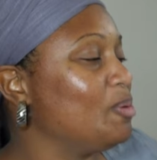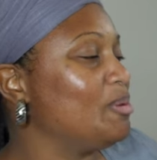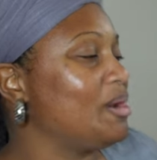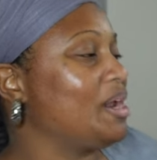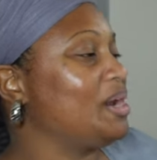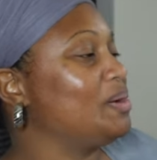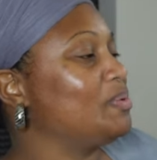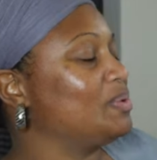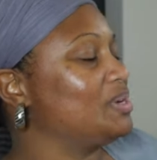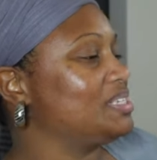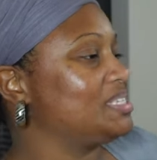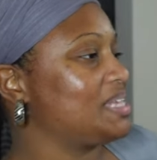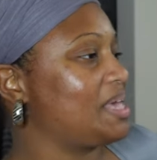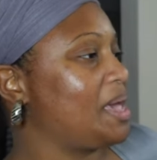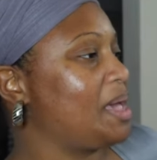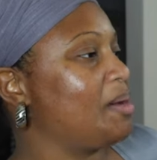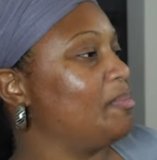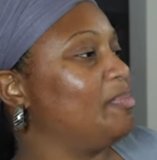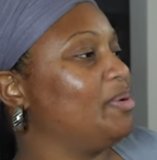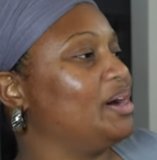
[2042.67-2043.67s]
but I didn't want to
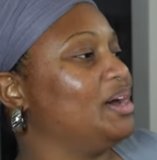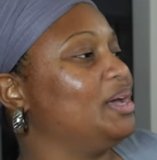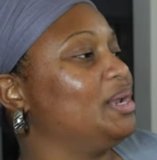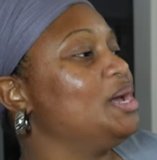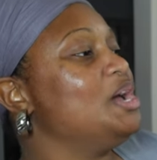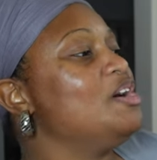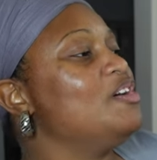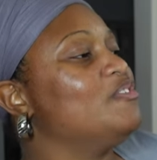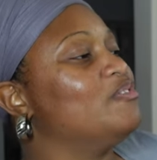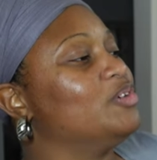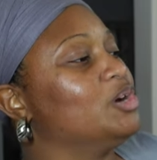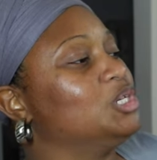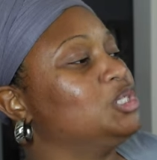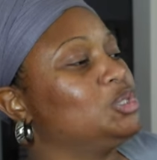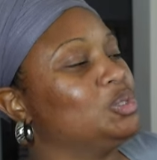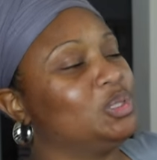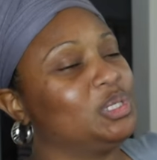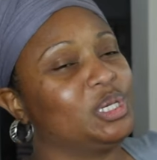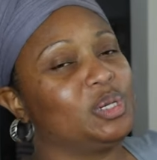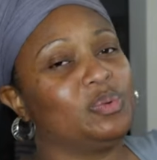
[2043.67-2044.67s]
say it. But
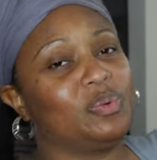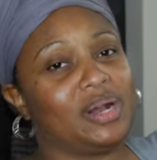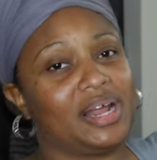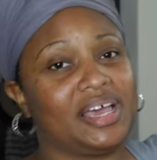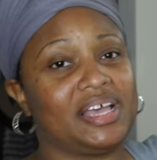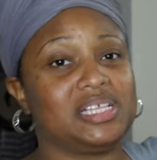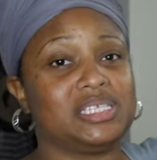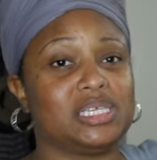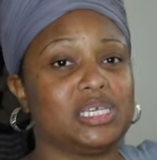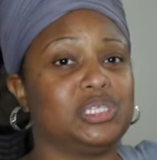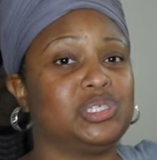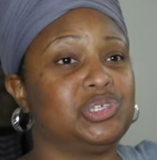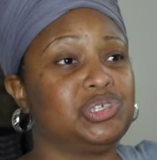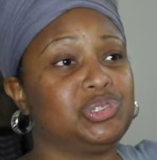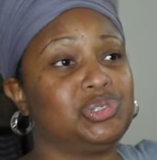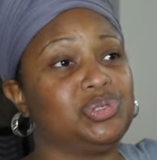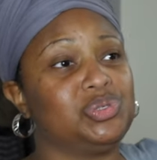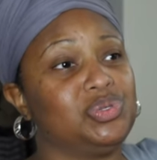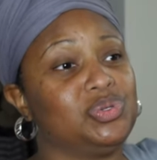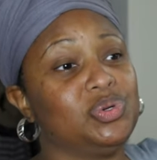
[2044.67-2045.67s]
virtually what I intend to
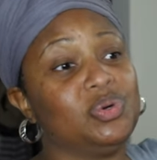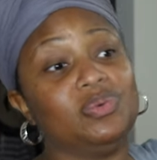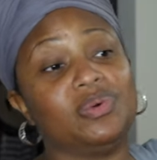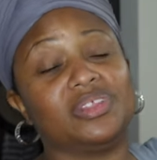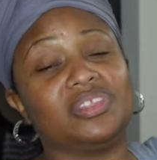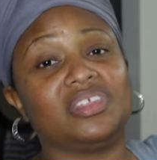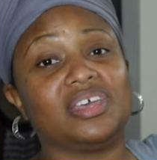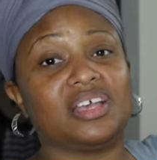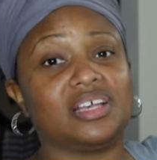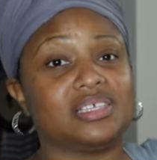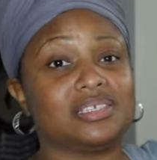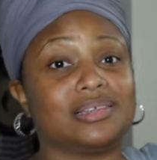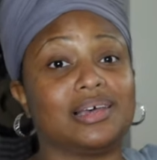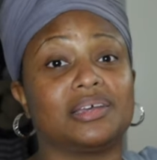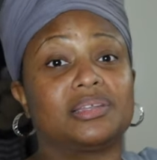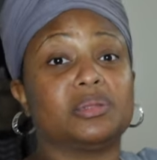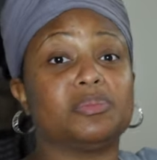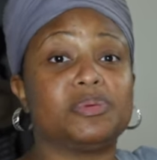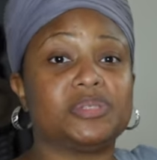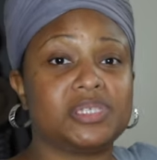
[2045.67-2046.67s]
do with things
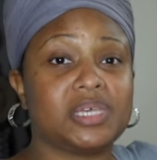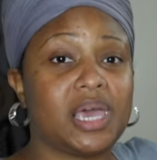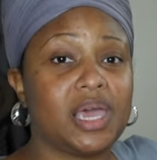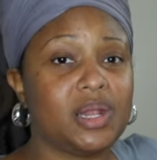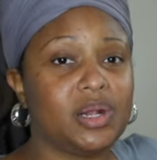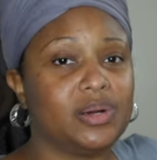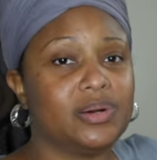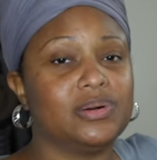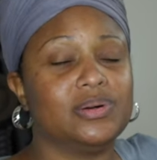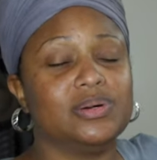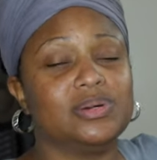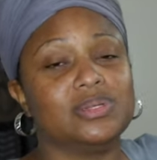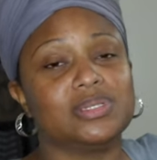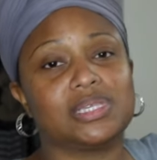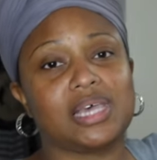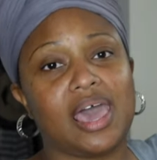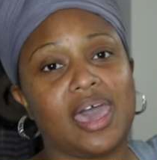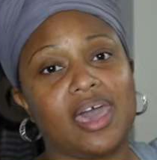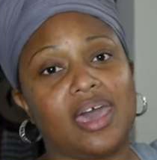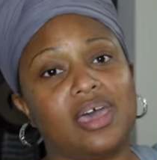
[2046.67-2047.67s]
like the potatoes
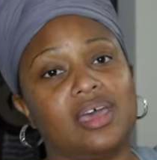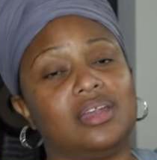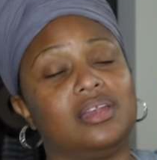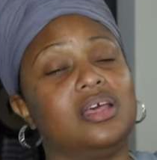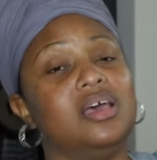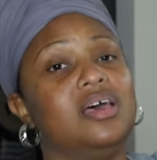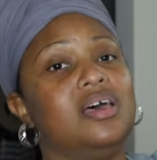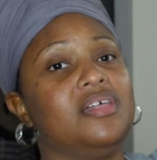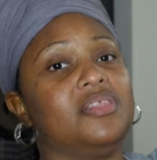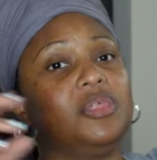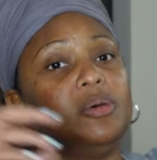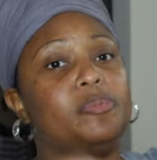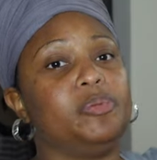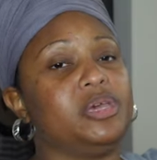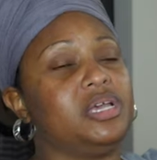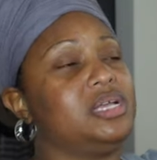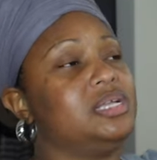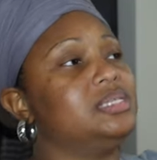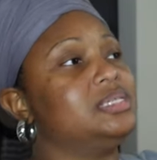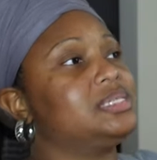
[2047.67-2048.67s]
and the
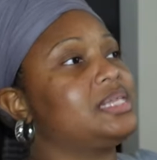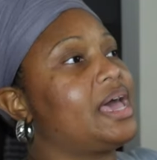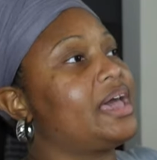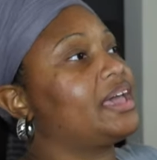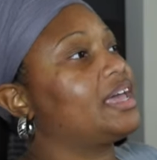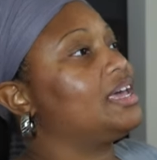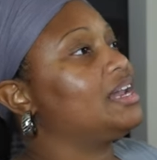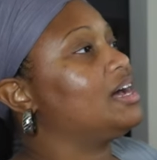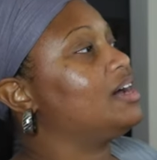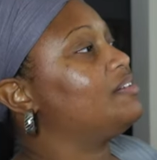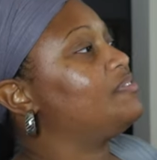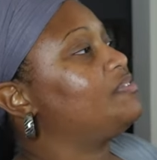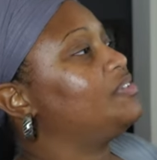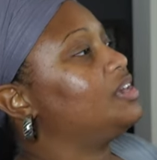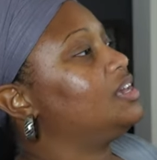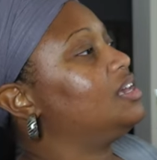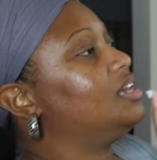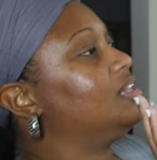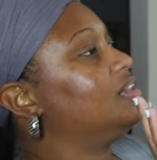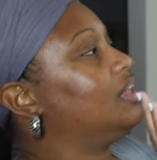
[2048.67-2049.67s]
beans that cannot
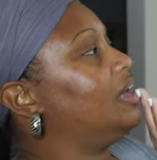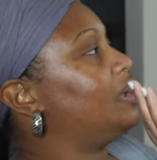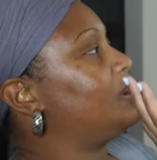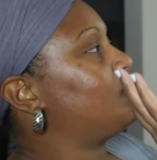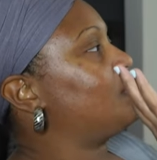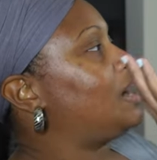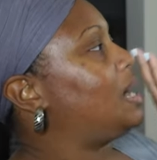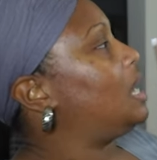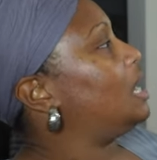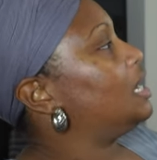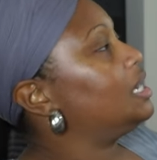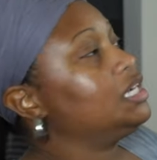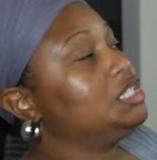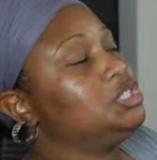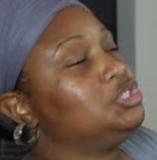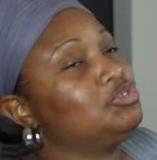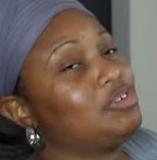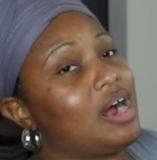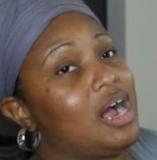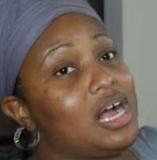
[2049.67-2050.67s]
fit in like my
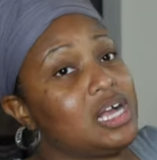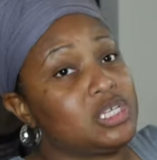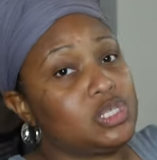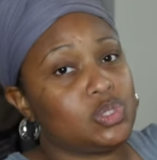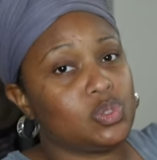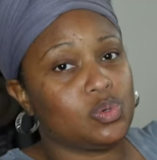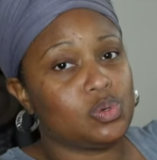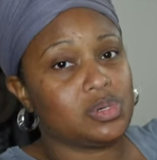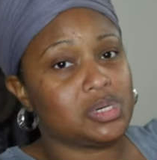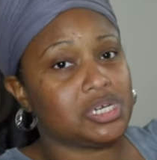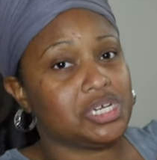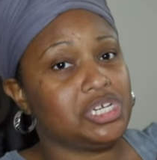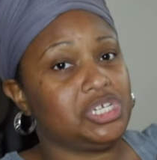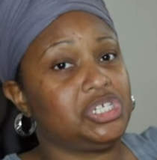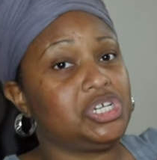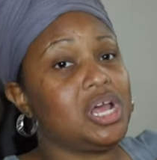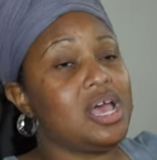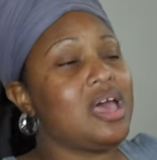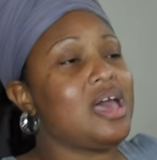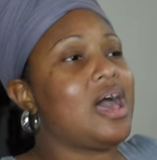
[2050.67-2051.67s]
dry
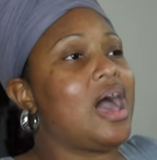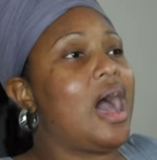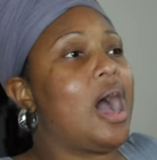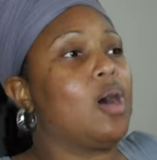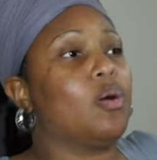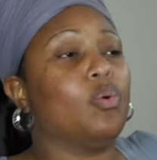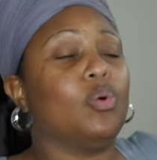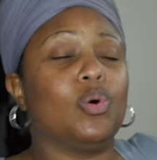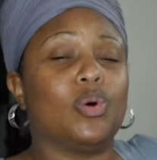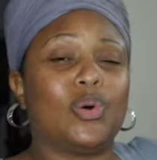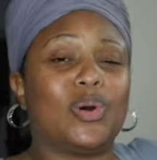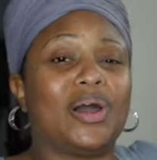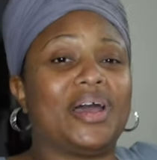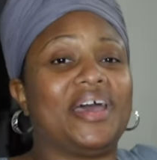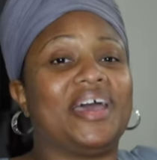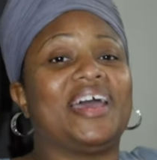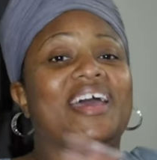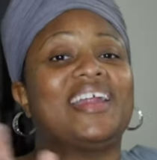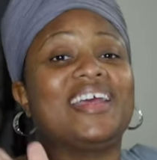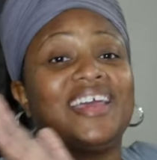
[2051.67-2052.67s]
storage, I will go
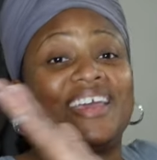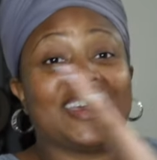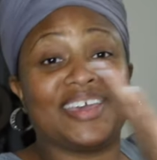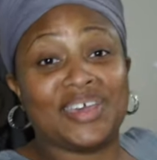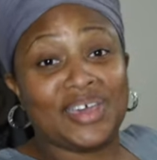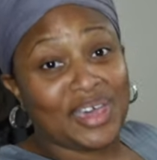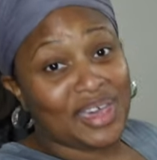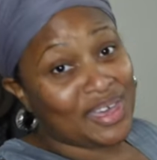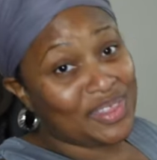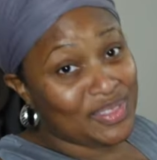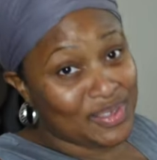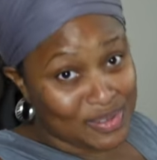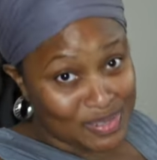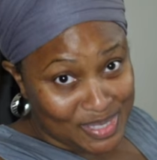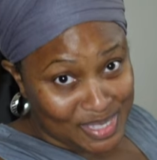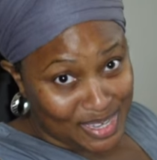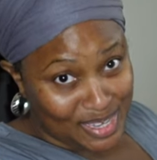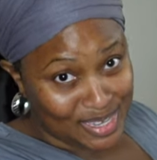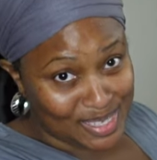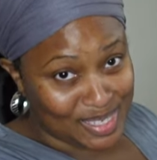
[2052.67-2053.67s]
ahead and can those
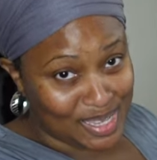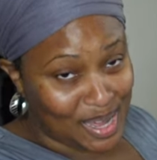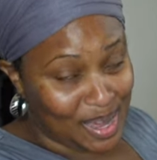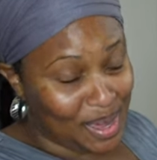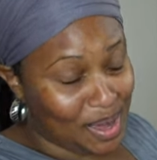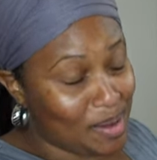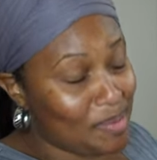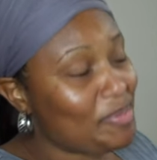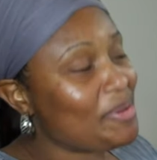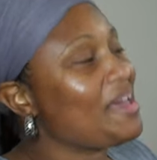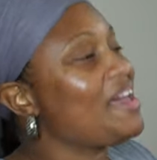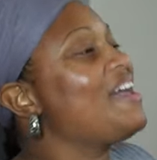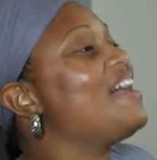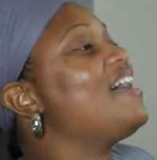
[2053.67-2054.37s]
things up